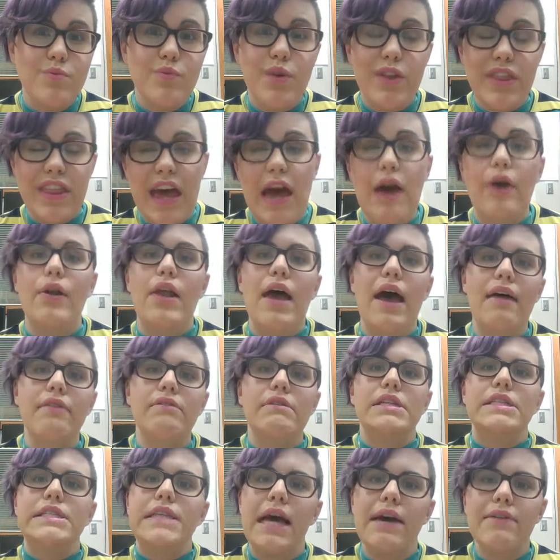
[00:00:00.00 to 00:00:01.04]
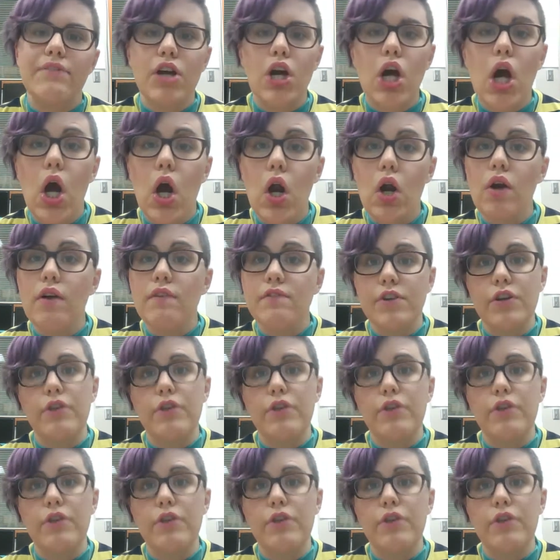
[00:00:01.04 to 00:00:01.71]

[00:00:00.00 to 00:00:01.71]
without having to have a car of your